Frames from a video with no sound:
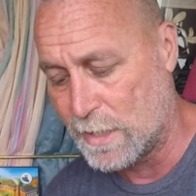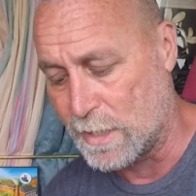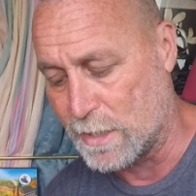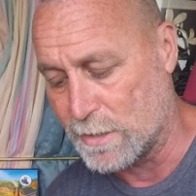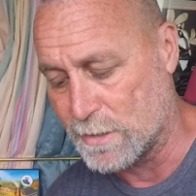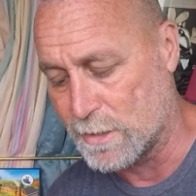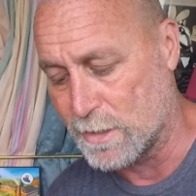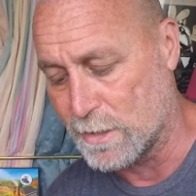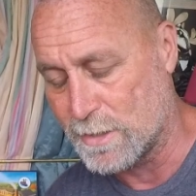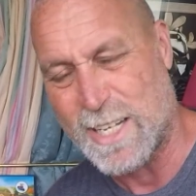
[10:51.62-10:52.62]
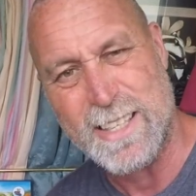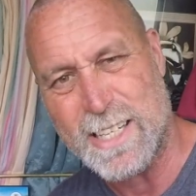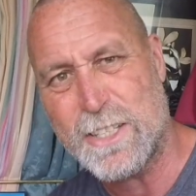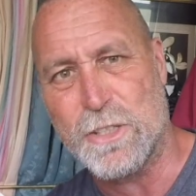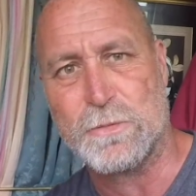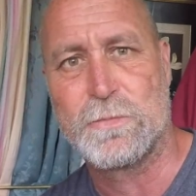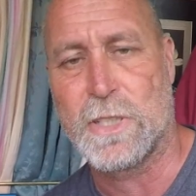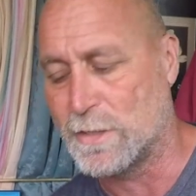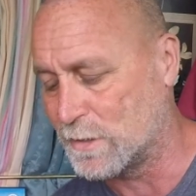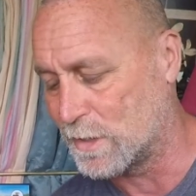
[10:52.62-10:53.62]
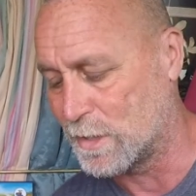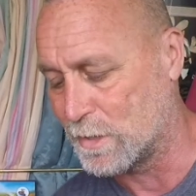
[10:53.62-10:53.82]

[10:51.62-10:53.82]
and say thank you. And